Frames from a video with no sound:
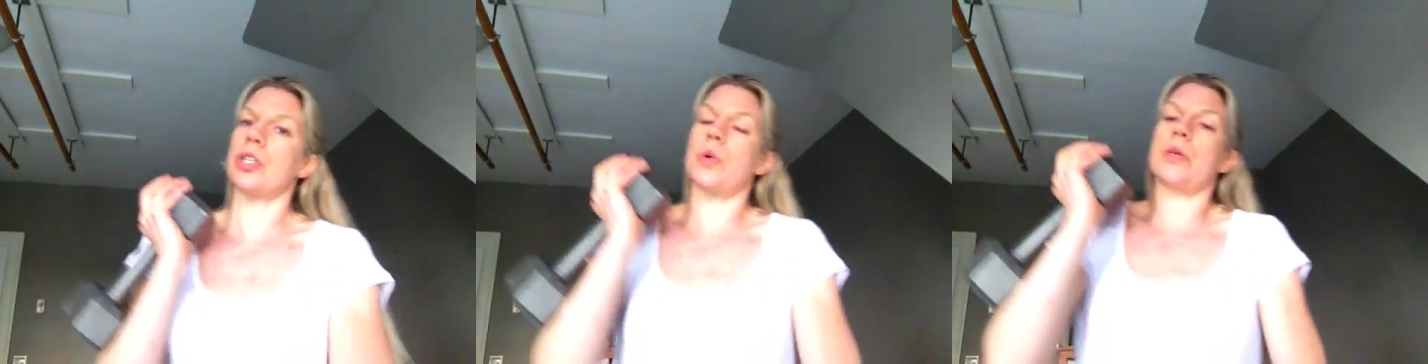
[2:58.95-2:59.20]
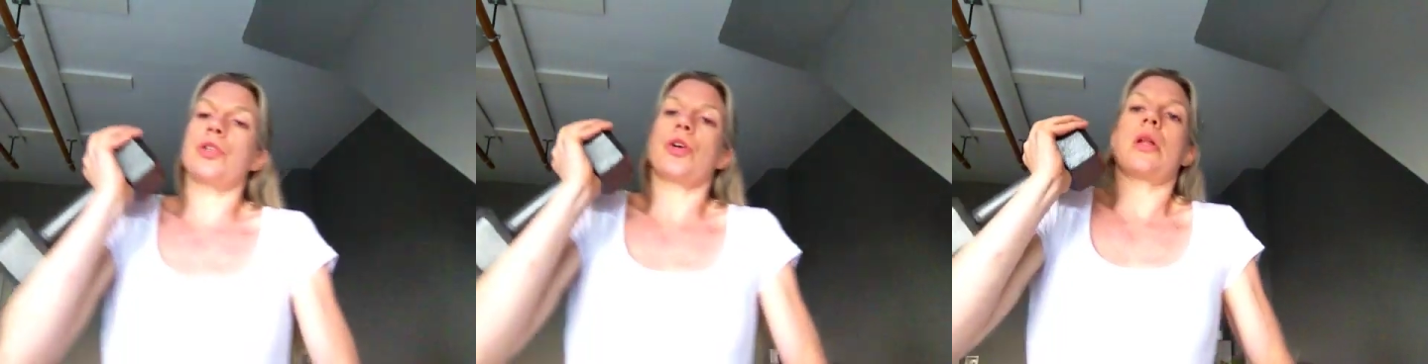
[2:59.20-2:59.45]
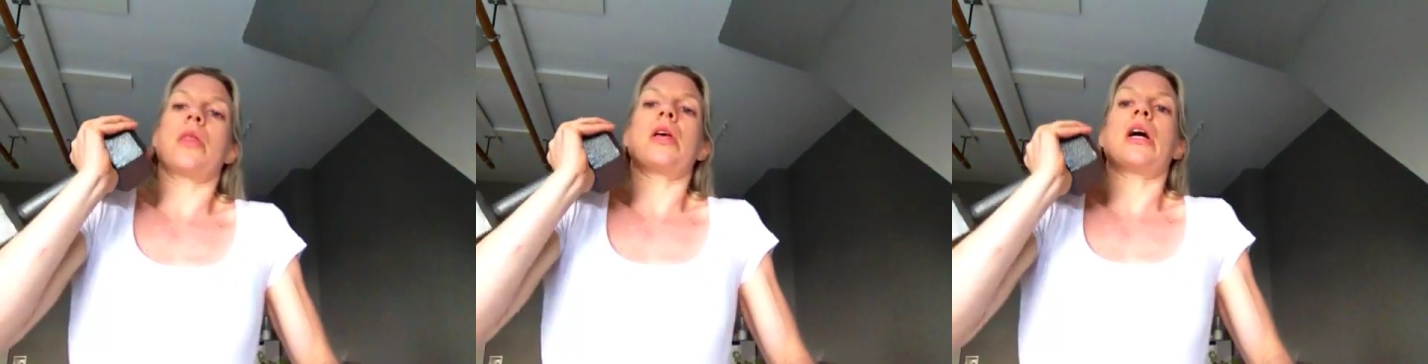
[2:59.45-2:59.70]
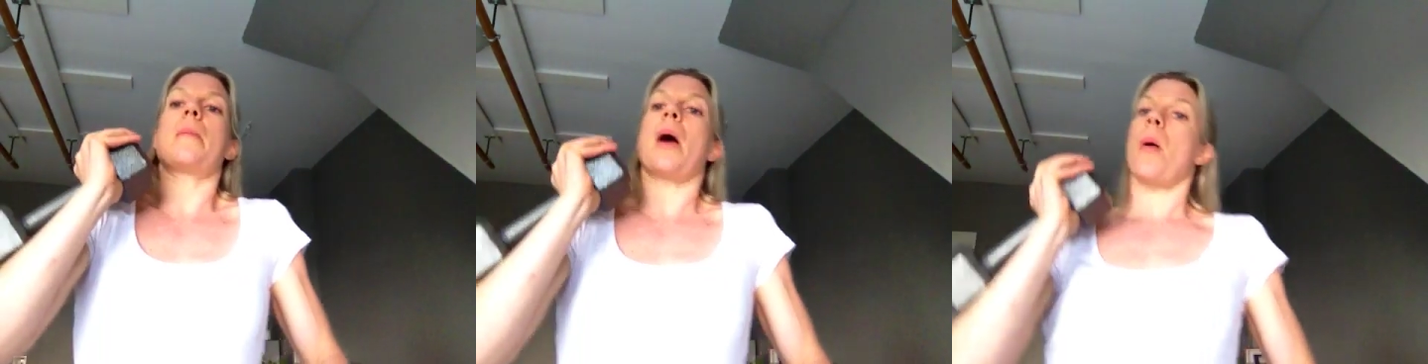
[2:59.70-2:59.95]
to do is you're going to
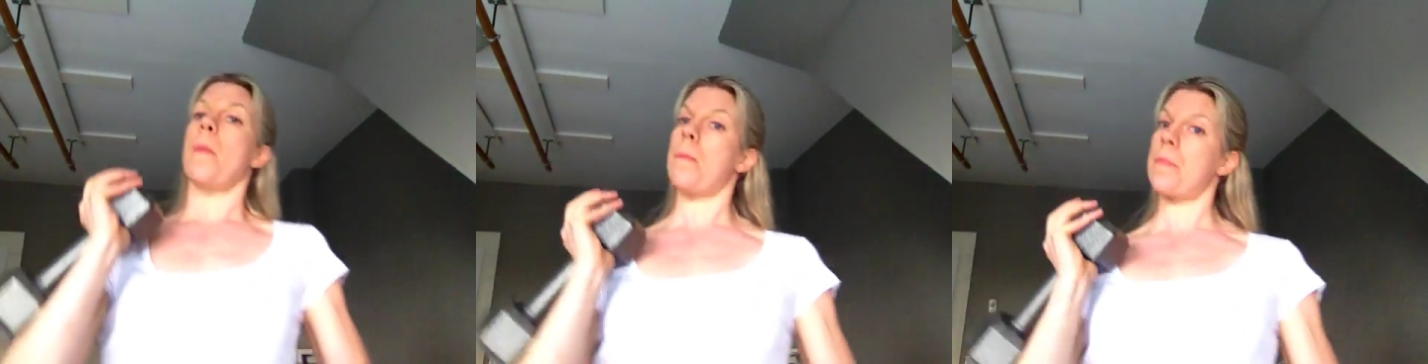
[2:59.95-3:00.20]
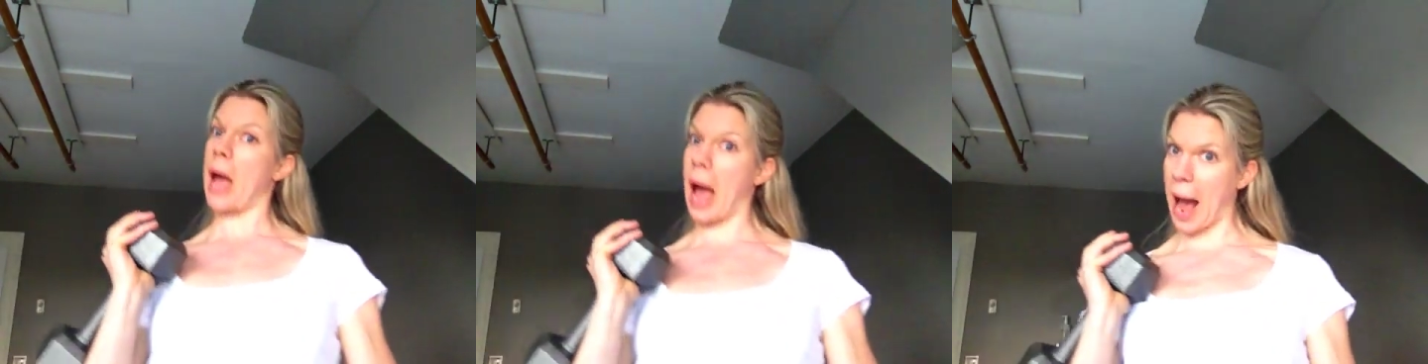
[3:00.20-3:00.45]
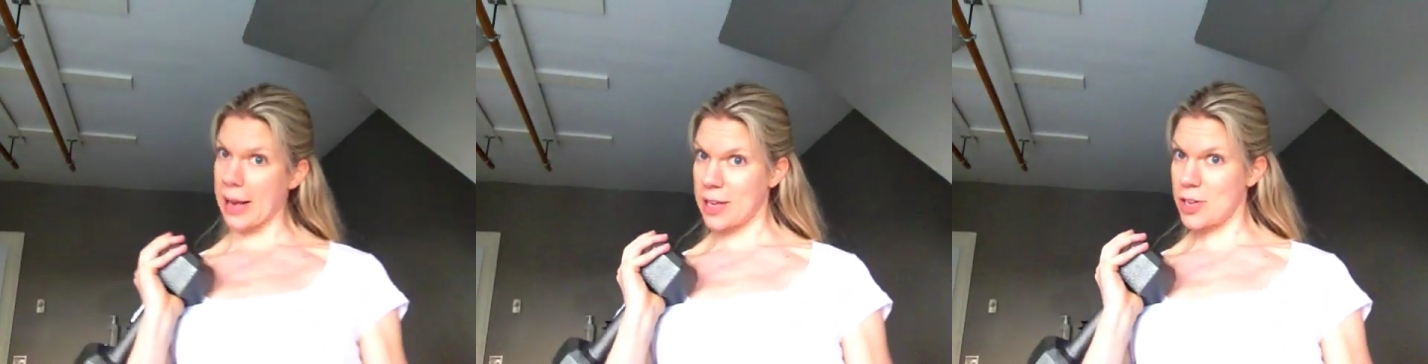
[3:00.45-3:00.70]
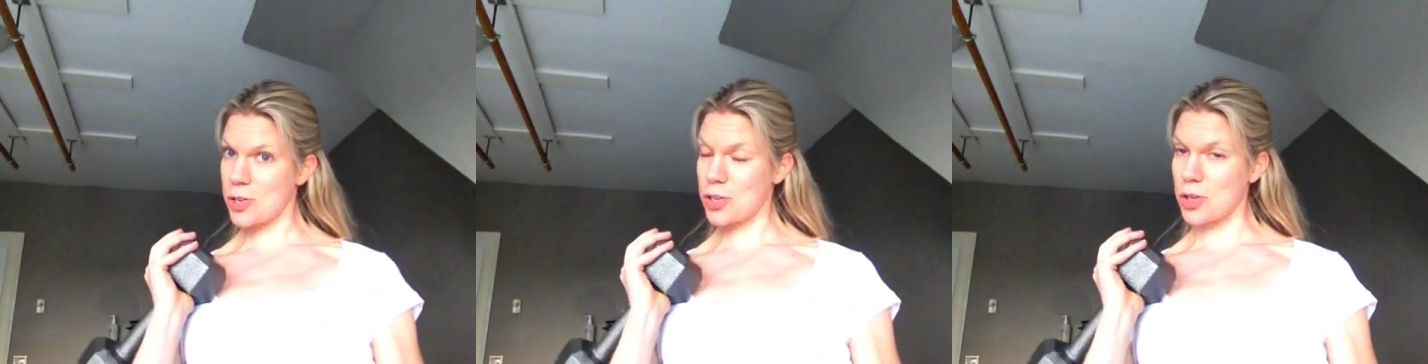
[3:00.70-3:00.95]
think about
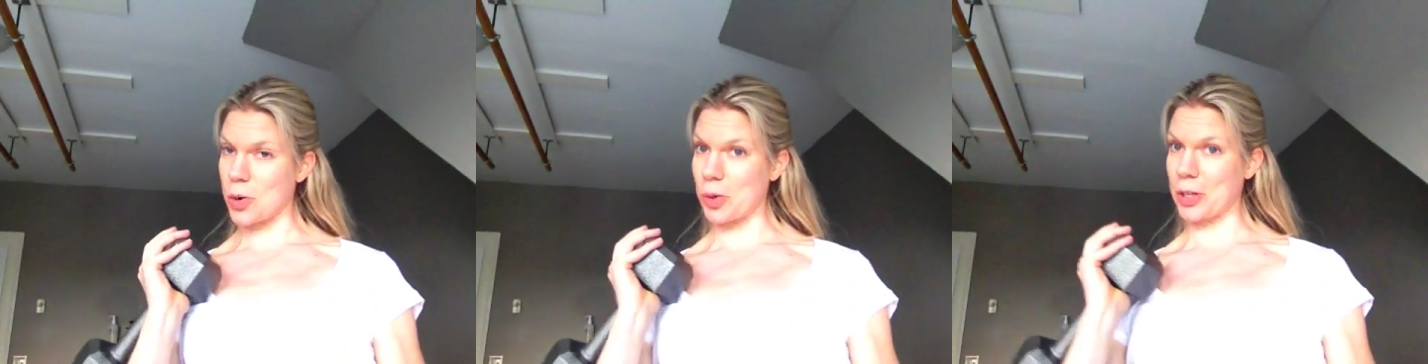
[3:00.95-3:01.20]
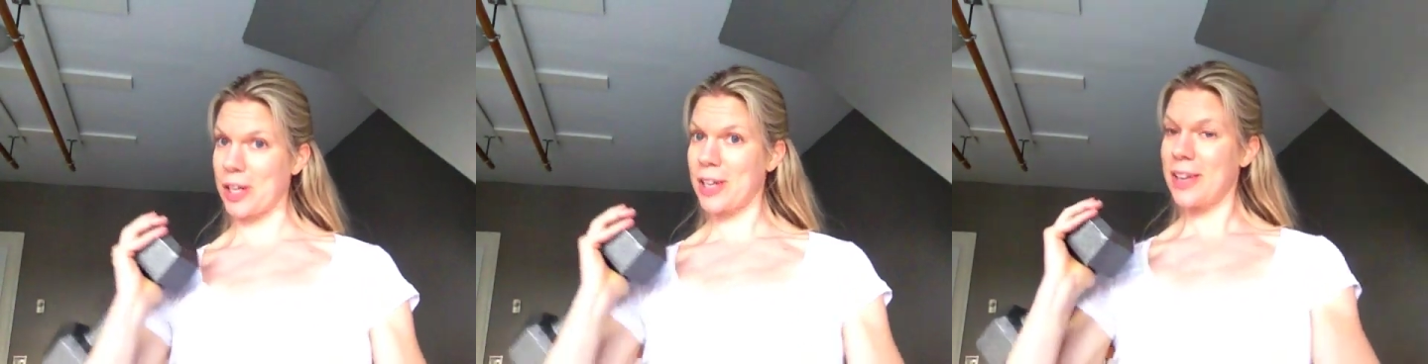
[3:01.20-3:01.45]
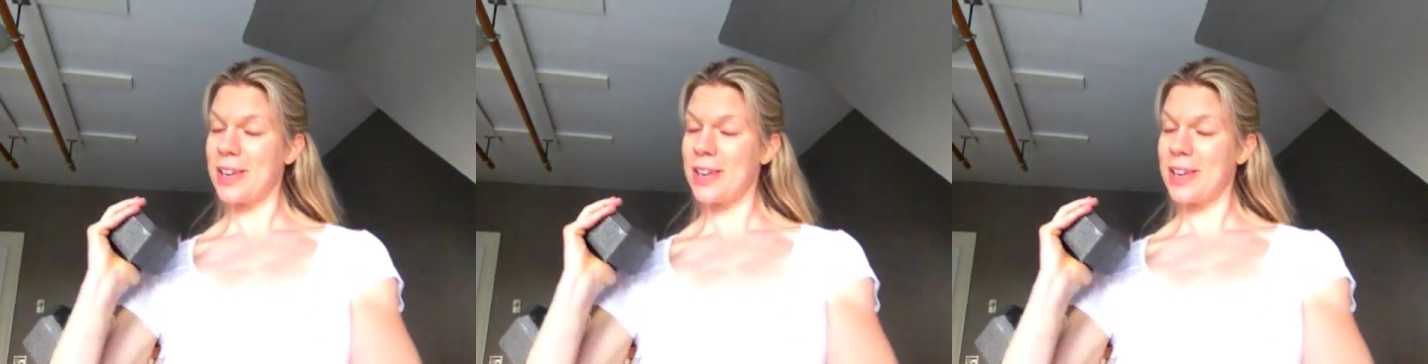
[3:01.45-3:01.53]
packing your shoulder,